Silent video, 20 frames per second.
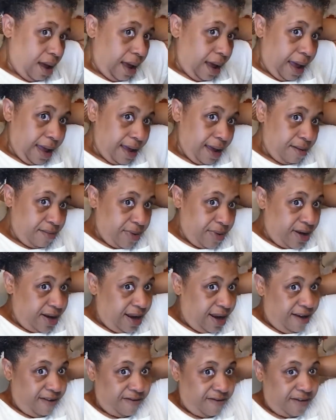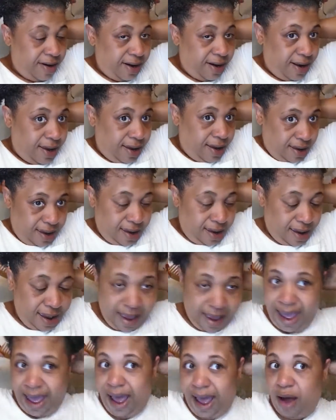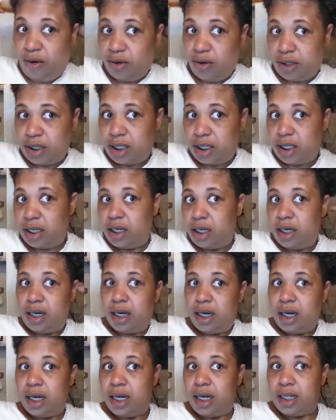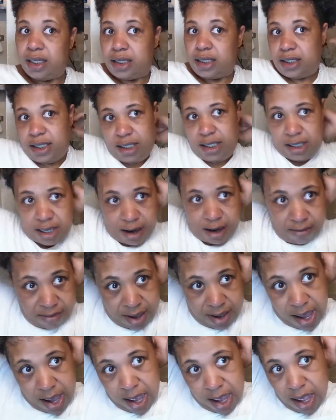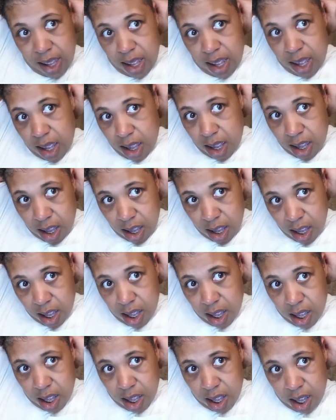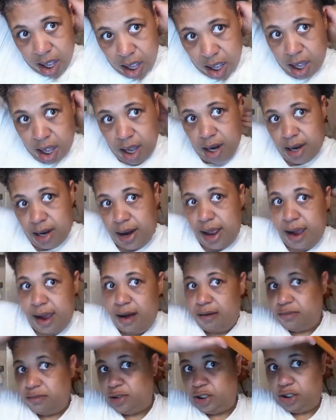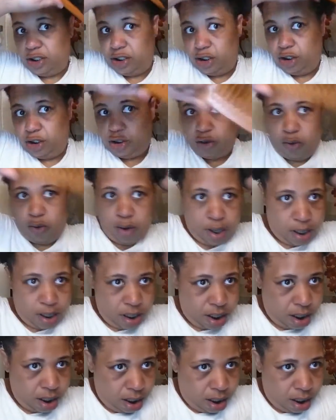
I am definitely out of the T W A. Now I'm just short.